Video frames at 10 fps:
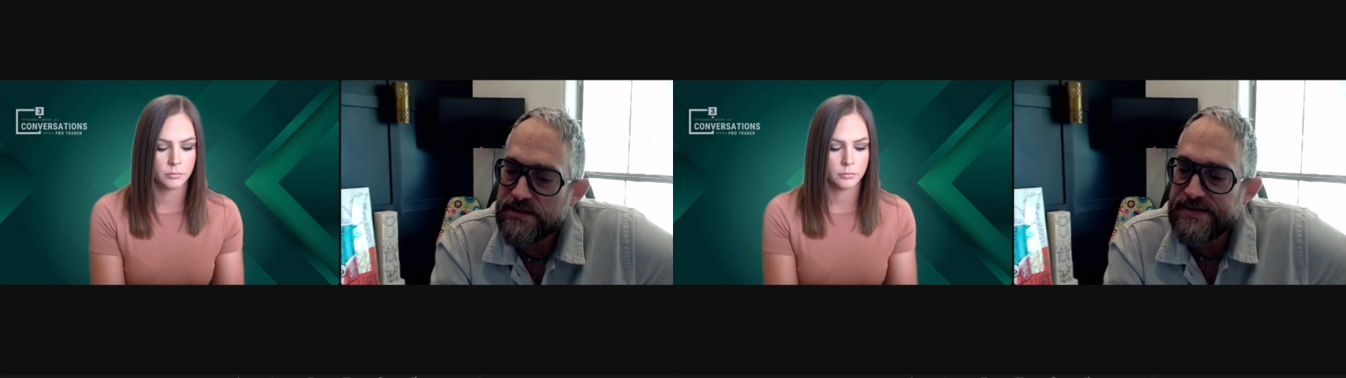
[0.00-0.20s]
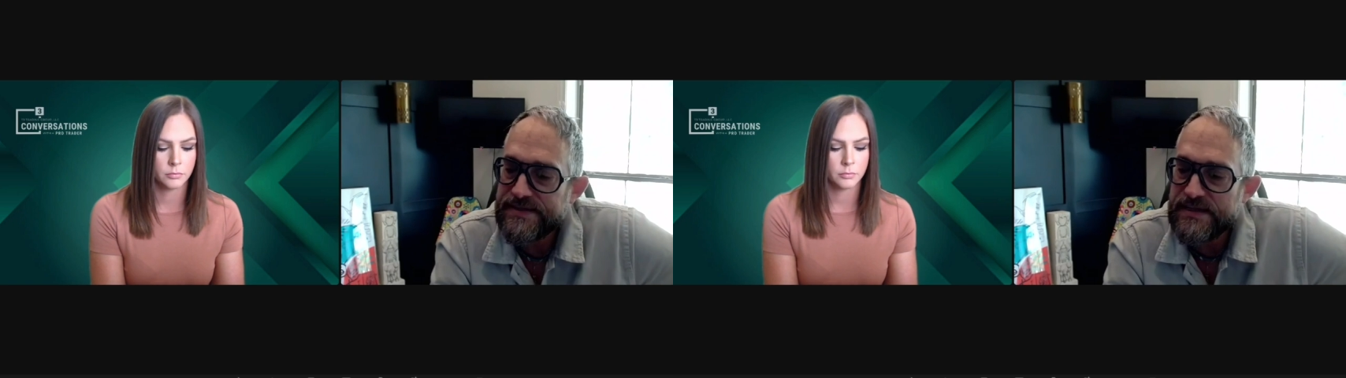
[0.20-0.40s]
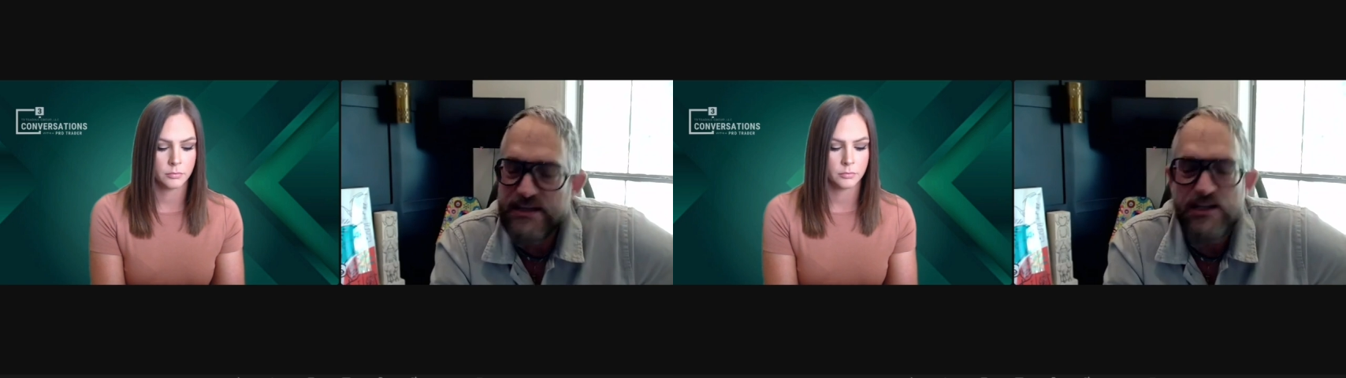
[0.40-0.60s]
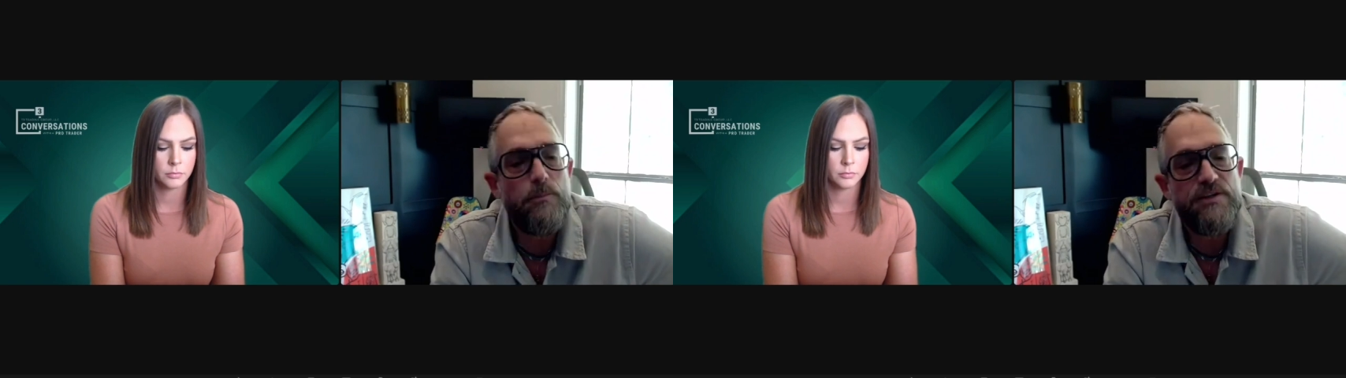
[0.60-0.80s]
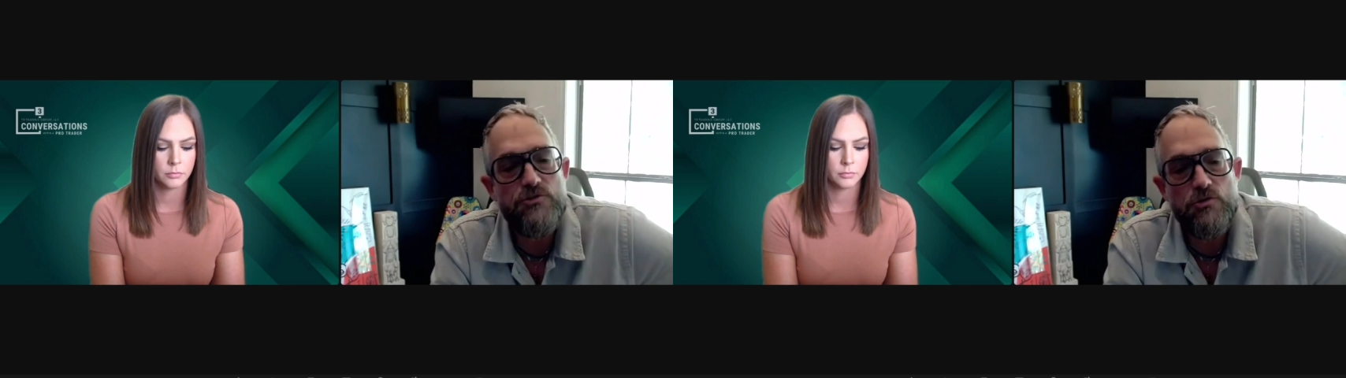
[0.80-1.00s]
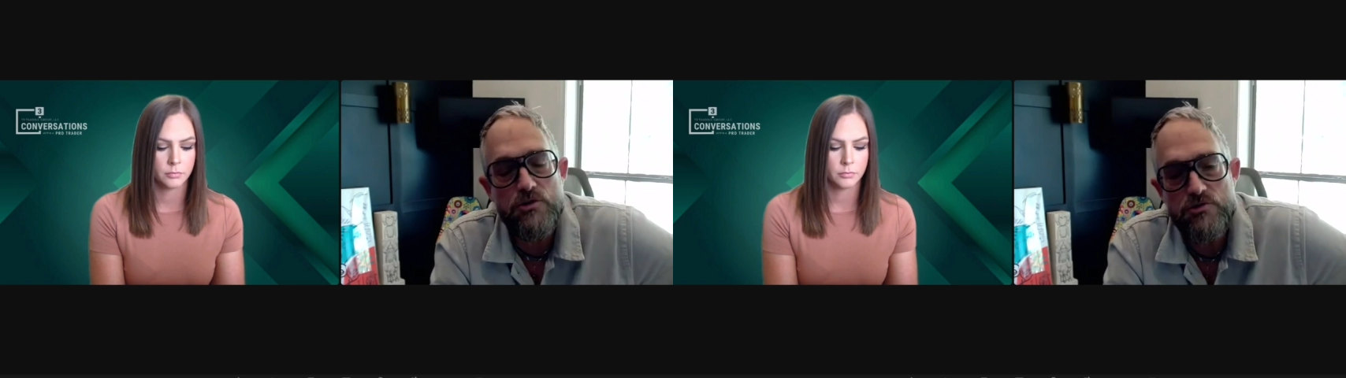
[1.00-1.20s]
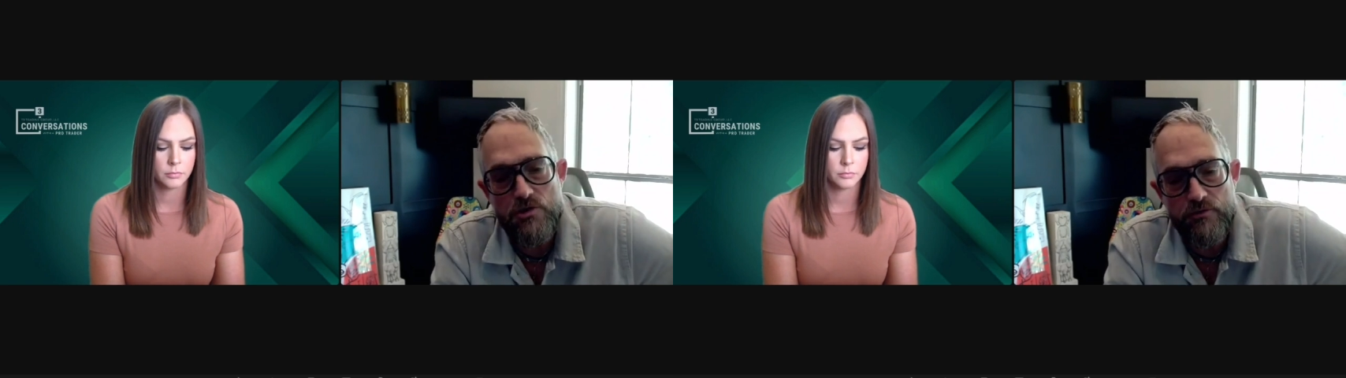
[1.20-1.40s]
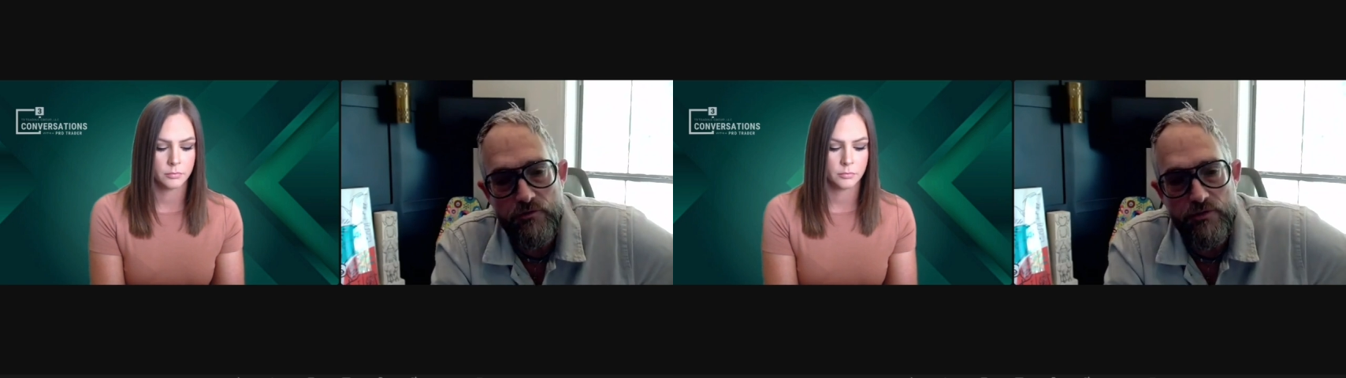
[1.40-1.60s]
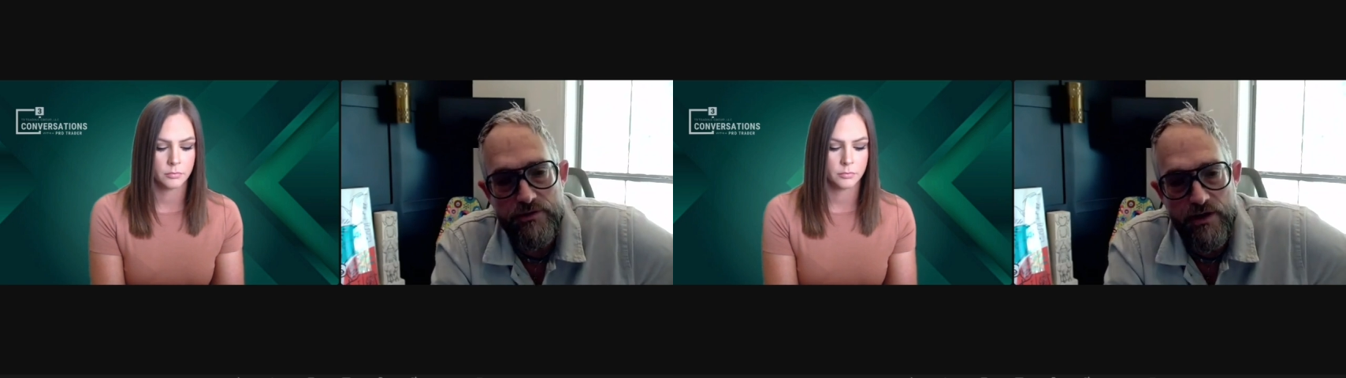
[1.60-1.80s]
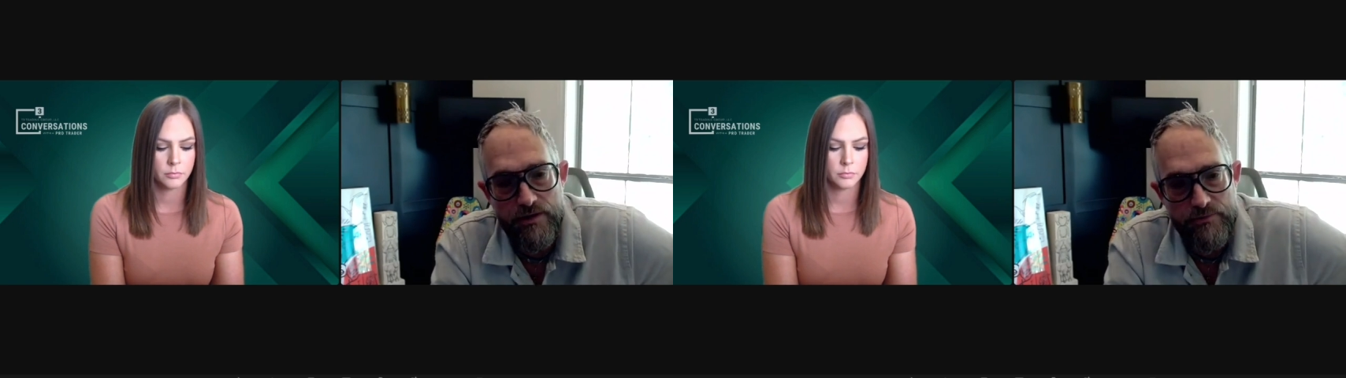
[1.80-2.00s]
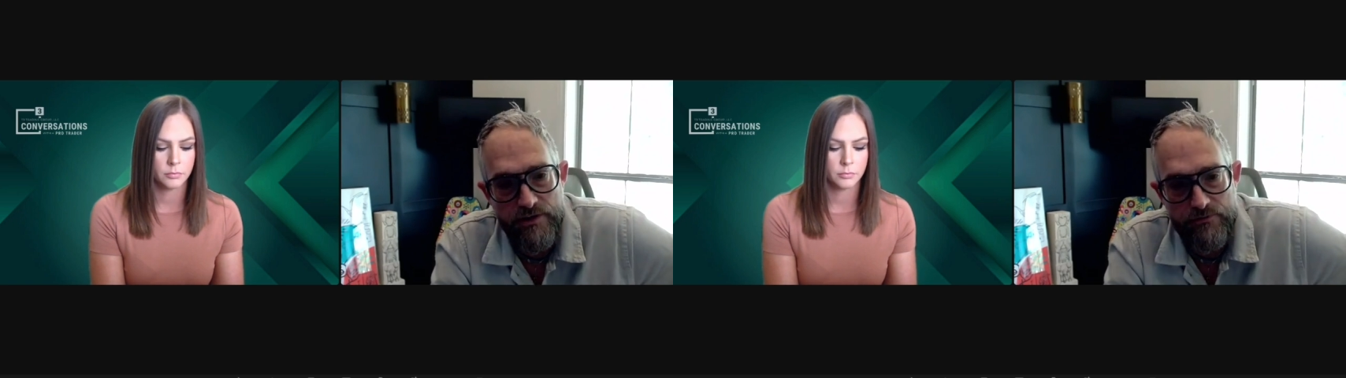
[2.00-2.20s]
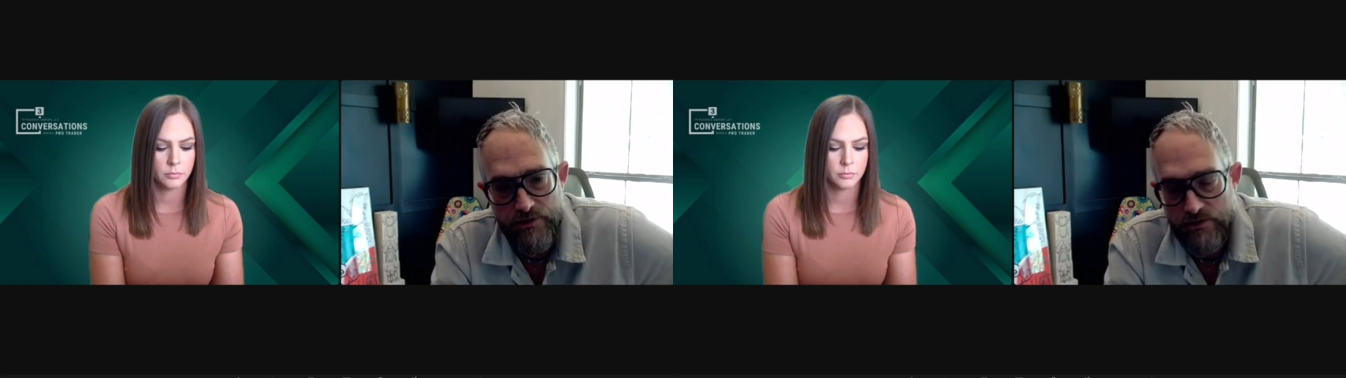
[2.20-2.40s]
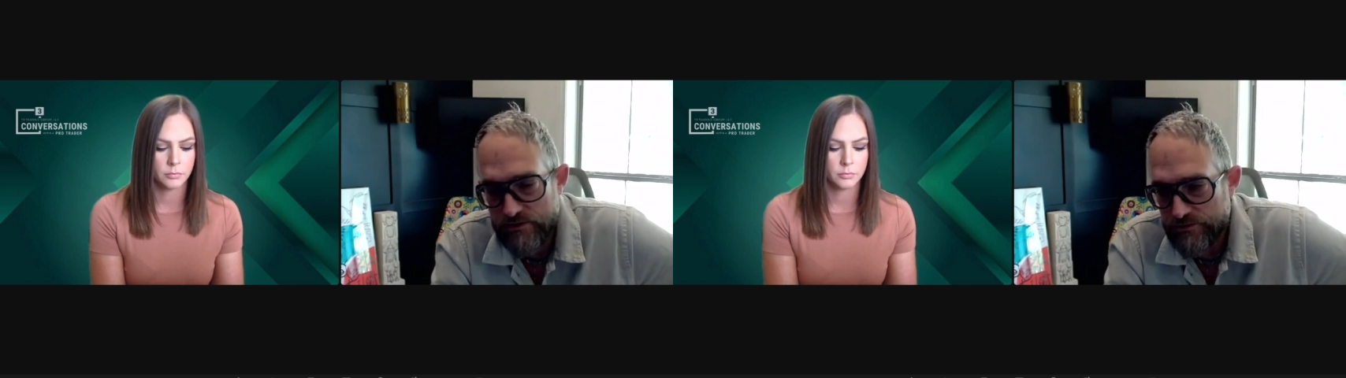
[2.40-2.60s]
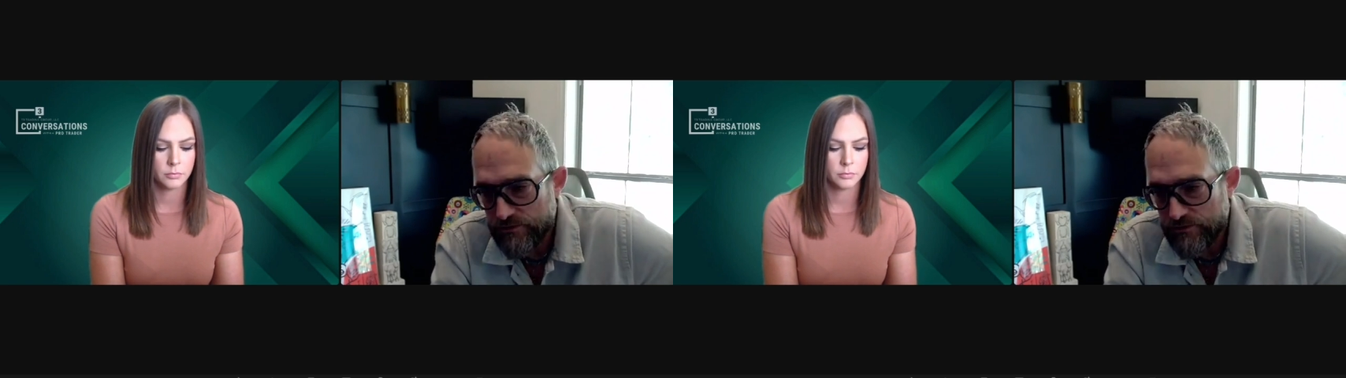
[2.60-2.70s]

Speaker 1: little bit too conservative at times, out of fairness.